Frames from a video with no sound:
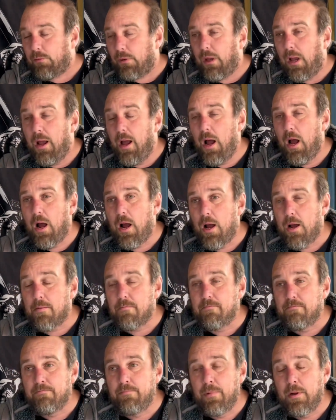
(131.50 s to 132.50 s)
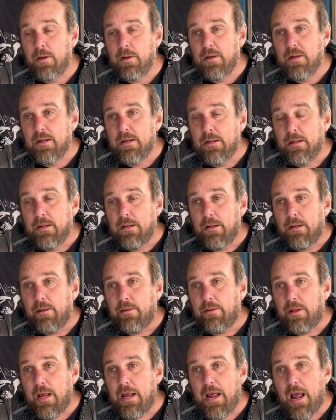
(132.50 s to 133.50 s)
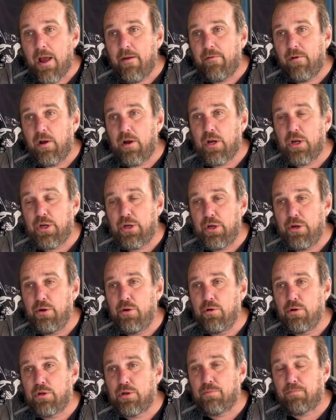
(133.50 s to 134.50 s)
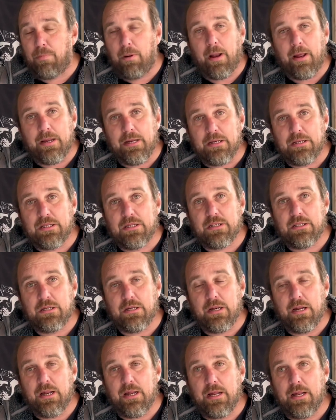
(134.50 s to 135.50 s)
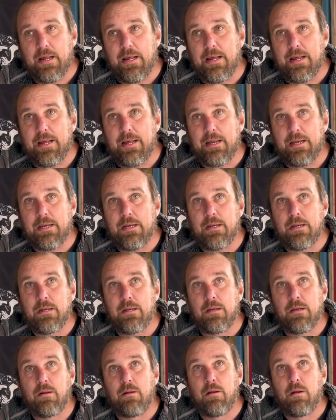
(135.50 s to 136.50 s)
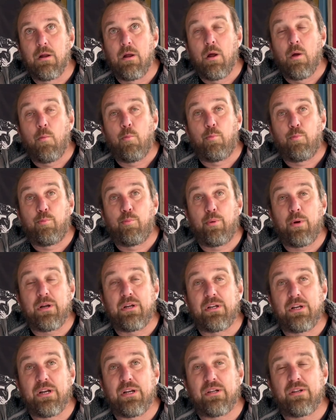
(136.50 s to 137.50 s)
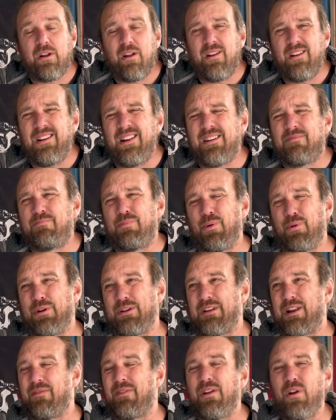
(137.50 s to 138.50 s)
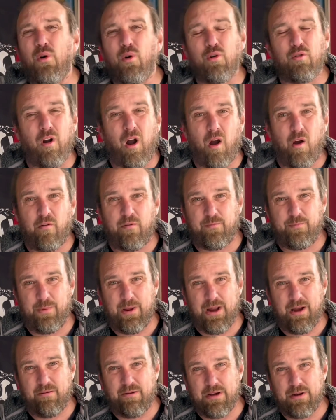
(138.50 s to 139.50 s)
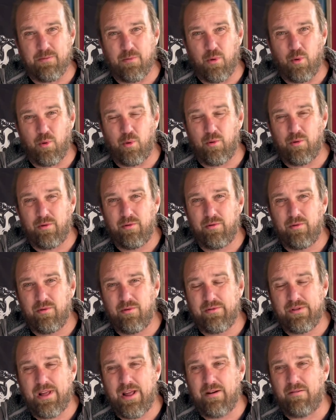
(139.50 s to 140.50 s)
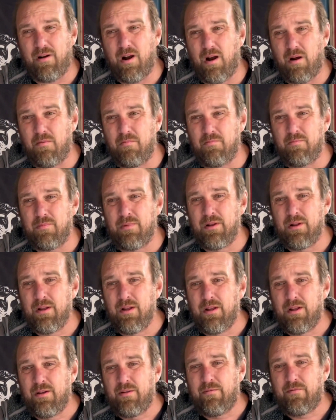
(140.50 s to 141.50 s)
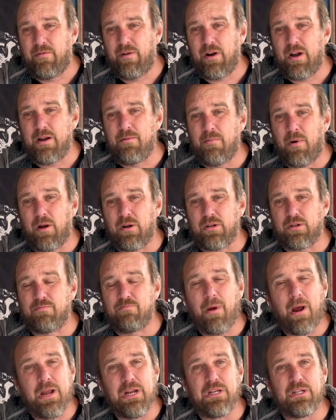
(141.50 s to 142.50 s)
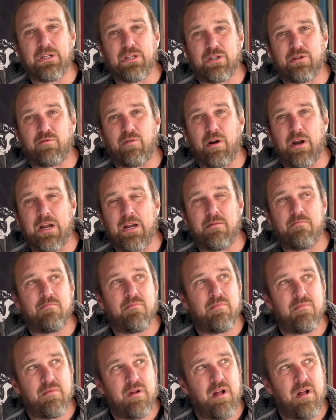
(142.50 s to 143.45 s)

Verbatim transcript: um, they have a huge place in British, and let's be honest now, they're not craft beer anymore. They're um, very much mainstream,